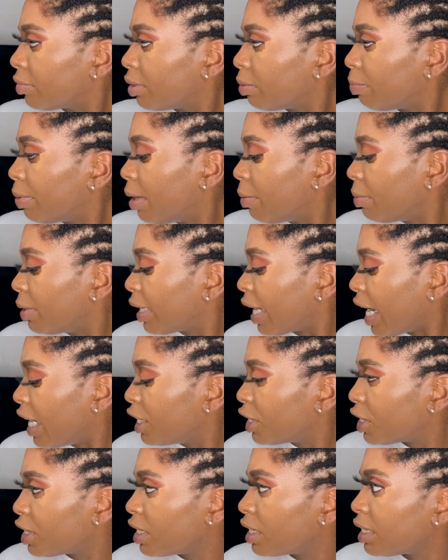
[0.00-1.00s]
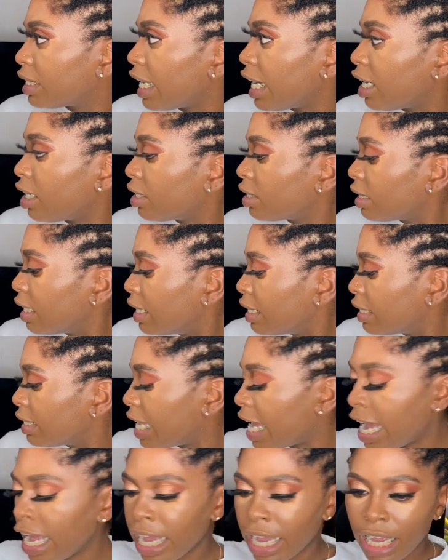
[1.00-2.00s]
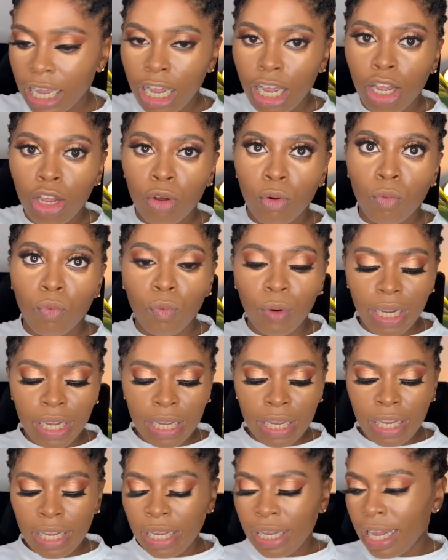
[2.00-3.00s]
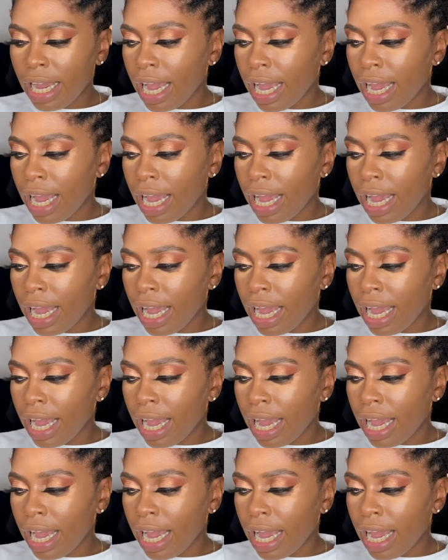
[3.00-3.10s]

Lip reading: publications tells us that we